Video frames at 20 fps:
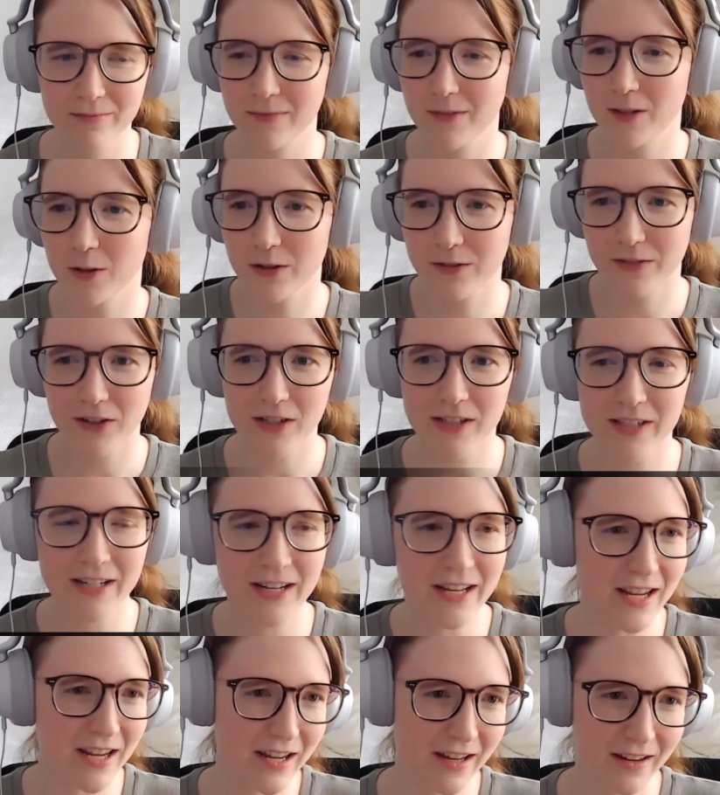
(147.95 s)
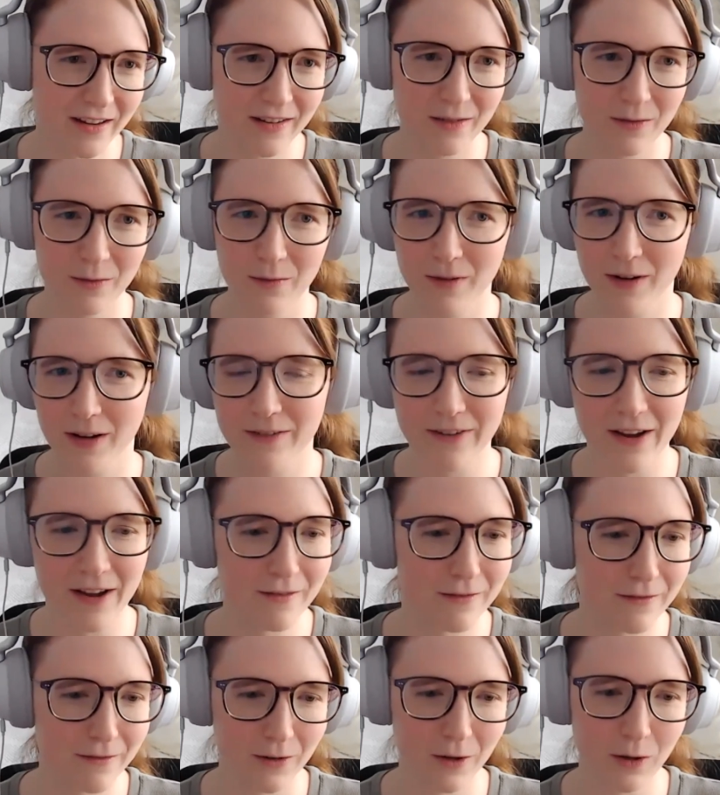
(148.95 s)
university
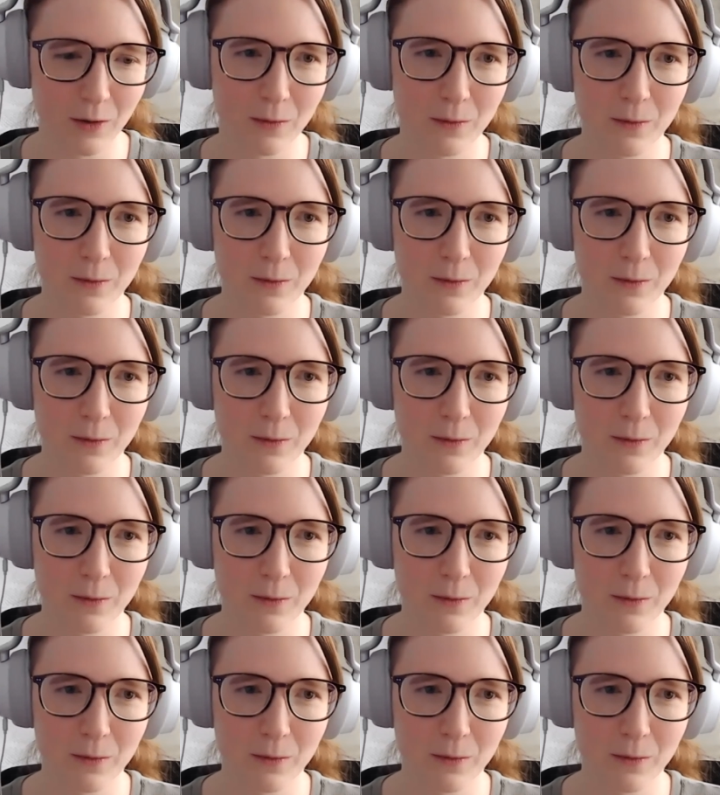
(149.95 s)
event for